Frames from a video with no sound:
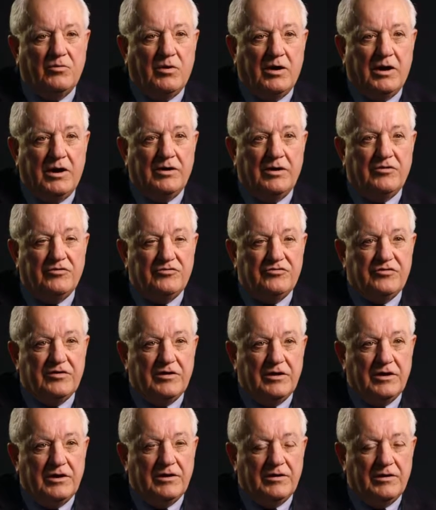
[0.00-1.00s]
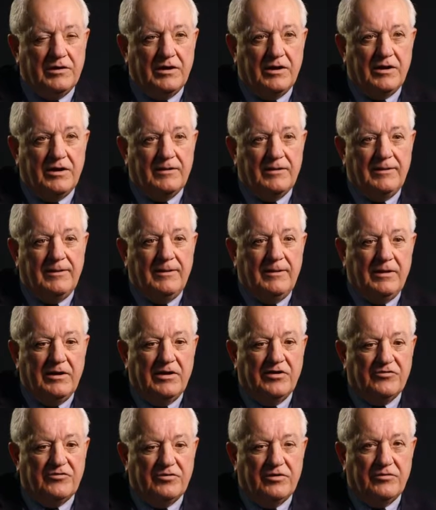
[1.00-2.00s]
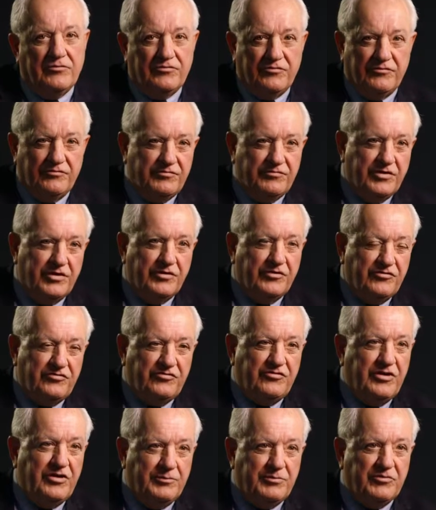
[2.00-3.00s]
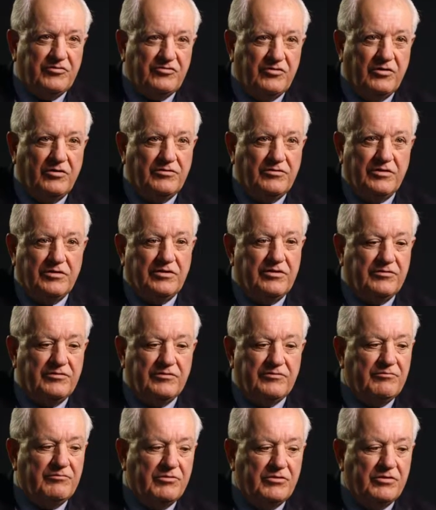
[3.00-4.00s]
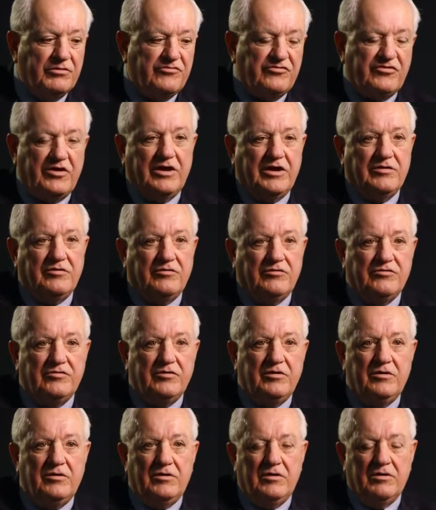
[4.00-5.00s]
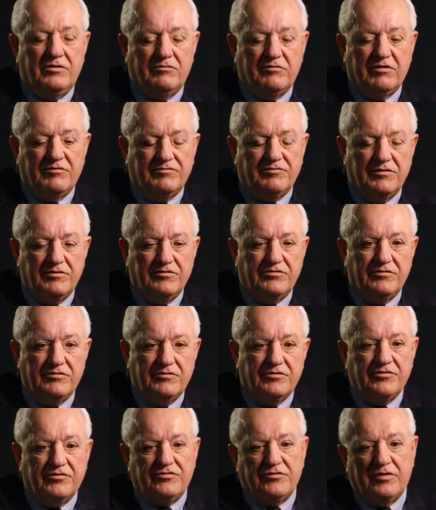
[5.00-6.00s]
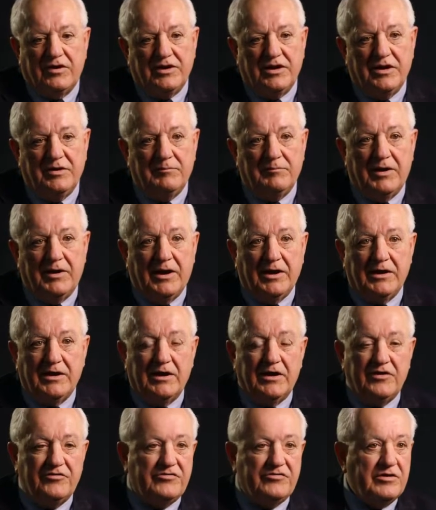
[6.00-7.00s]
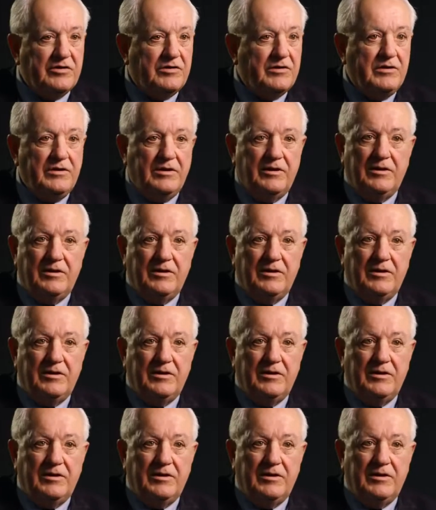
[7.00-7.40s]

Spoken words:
the wires, and it was a very steep assault. You could hear the little sandals ruffling through there. So I came back and I said,